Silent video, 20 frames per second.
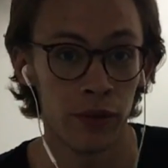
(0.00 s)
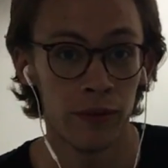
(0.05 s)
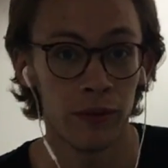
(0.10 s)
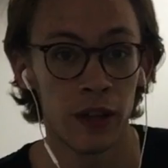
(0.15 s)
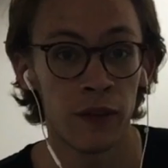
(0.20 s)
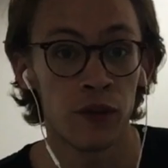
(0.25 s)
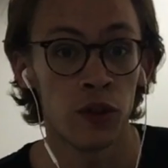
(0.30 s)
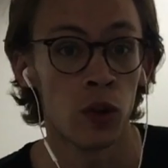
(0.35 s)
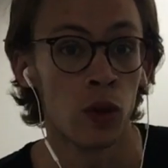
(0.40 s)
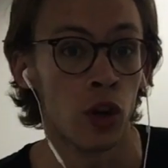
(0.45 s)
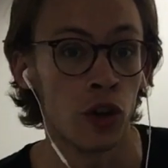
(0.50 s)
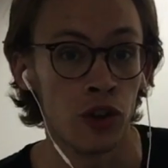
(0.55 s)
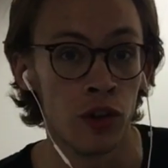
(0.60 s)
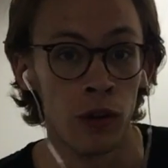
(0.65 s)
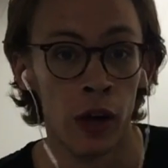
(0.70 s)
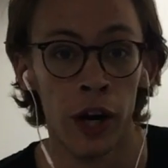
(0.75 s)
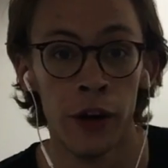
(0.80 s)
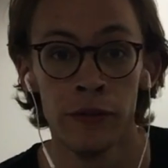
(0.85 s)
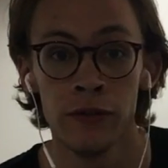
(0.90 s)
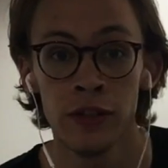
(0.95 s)
If you're on your
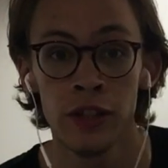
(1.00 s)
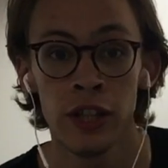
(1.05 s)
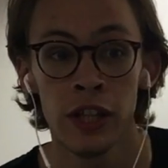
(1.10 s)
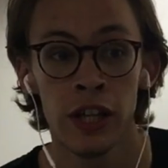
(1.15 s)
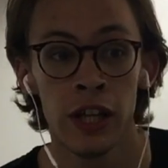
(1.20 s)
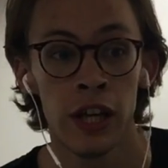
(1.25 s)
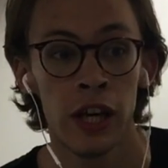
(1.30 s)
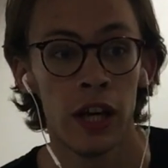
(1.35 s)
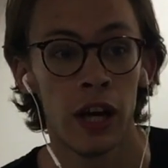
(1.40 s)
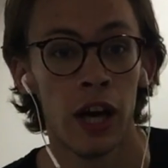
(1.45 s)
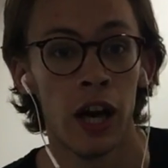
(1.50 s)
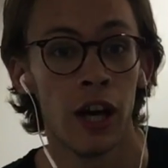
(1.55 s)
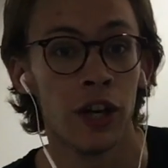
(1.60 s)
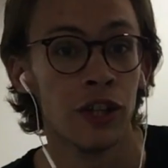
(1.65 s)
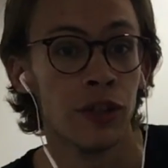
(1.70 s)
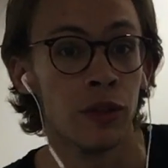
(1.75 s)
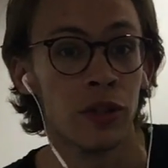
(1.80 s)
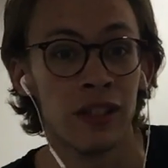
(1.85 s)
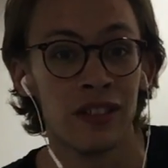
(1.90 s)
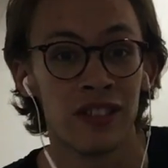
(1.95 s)
own,
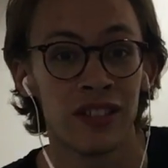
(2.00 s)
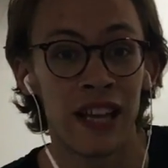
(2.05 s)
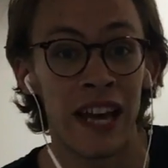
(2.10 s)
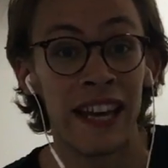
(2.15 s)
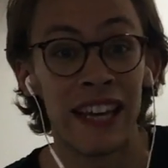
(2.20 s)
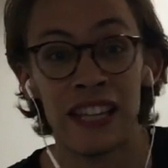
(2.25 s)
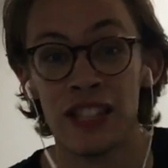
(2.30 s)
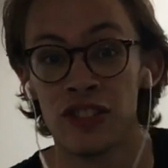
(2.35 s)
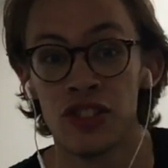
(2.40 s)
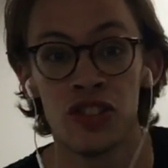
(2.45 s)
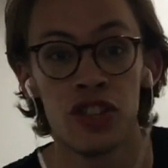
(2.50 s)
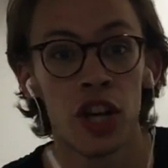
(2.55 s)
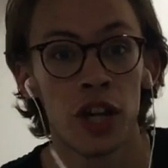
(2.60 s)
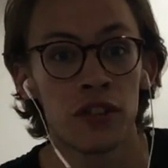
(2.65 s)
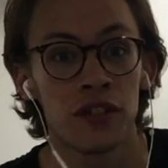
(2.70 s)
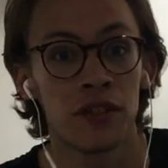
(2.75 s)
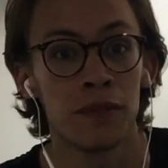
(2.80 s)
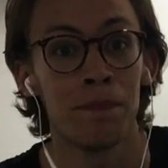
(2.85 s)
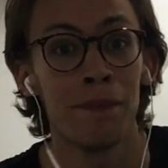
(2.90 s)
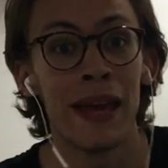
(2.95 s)
you can say, "It's
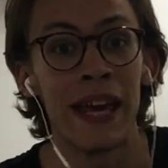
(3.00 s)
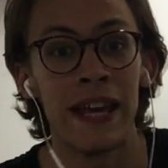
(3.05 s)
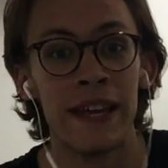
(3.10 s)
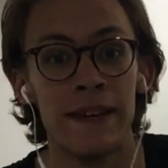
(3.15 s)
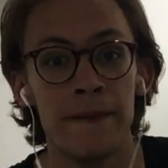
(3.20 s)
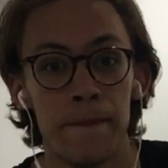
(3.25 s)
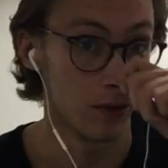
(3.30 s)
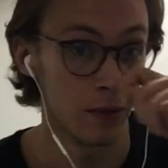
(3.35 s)
just me."